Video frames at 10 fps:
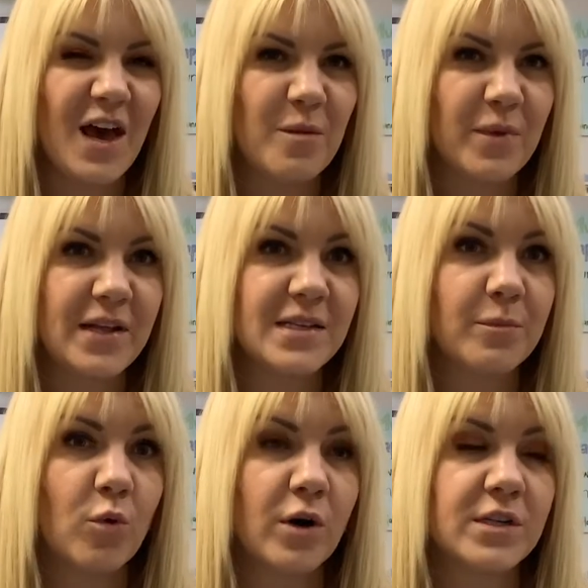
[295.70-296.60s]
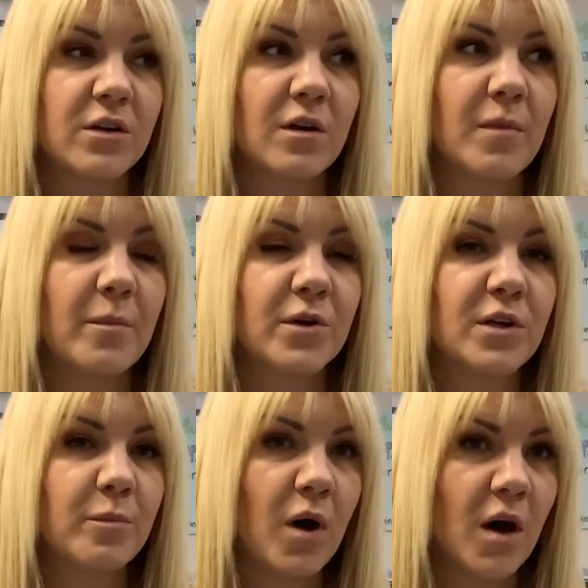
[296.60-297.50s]
But it's important to remember to
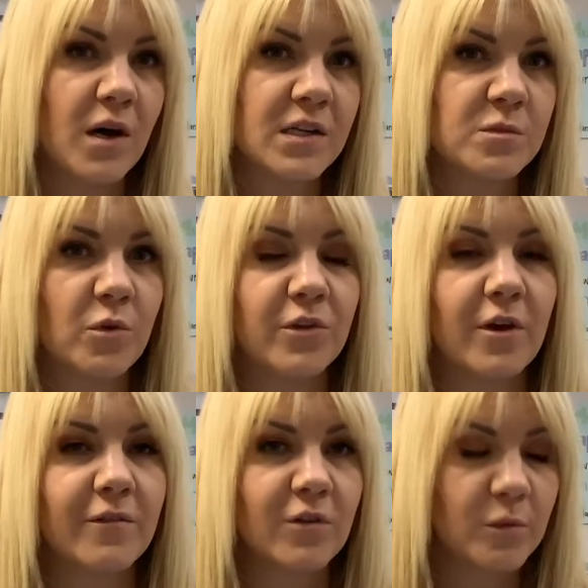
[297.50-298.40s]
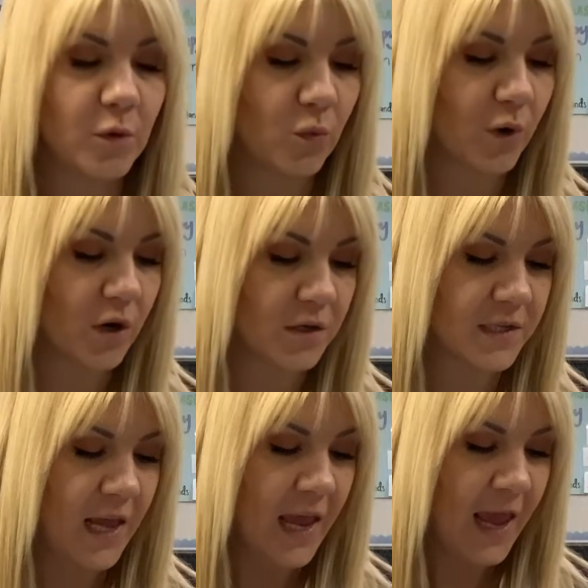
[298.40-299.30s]
pause both our verbal words
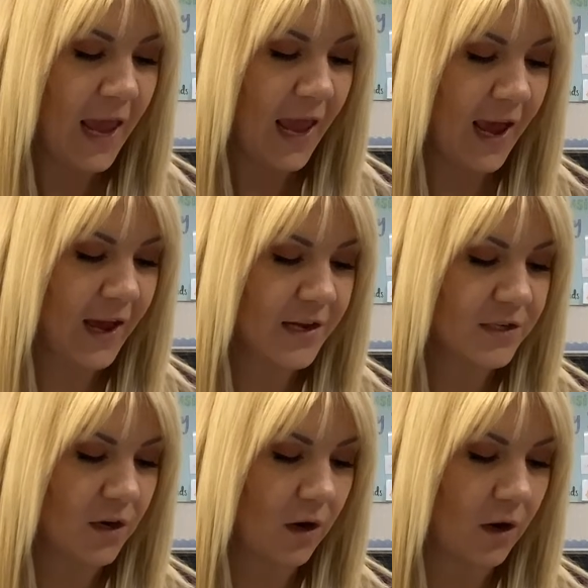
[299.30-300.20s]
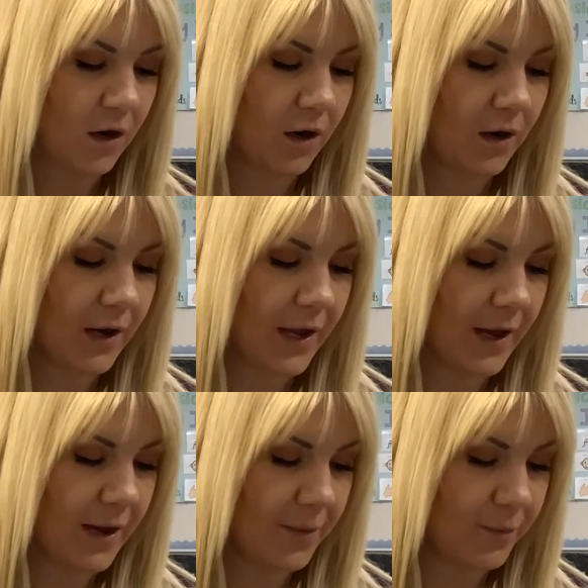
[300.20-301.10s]
and our
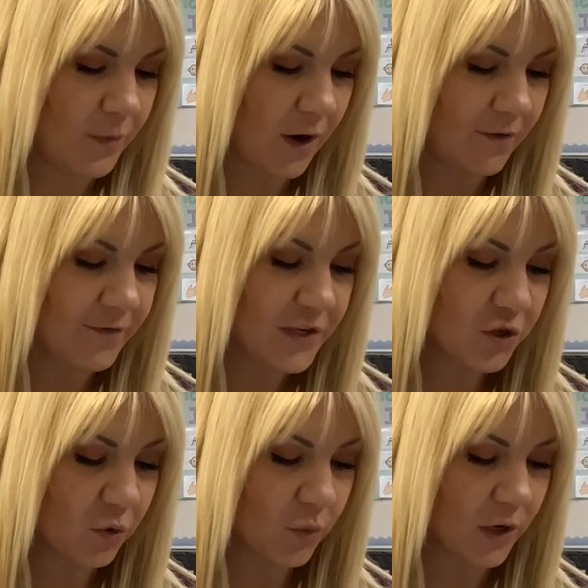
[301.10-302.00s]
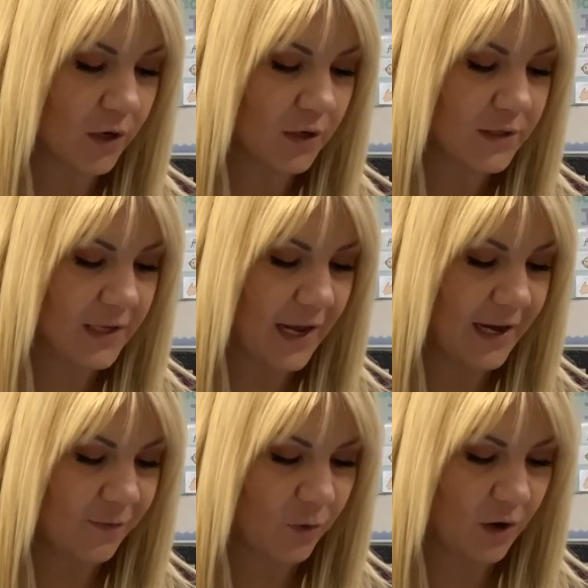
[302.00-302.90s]
visual words. And
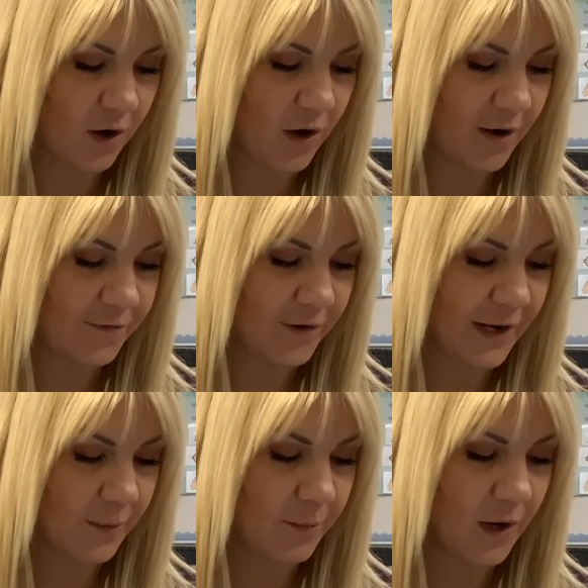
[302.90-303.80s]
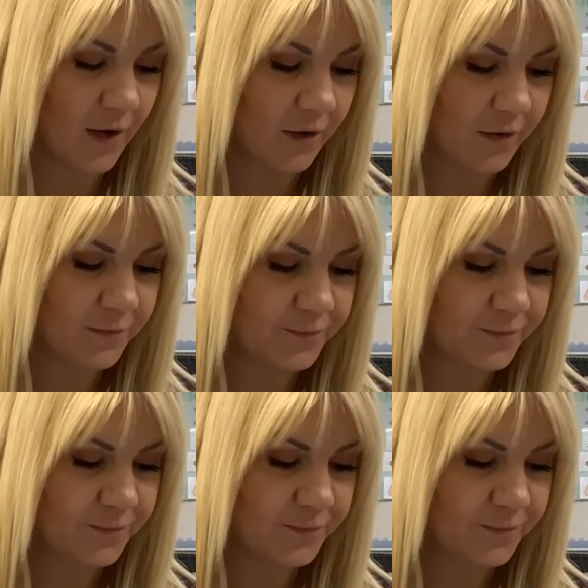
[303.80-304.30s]
if we're offering a model,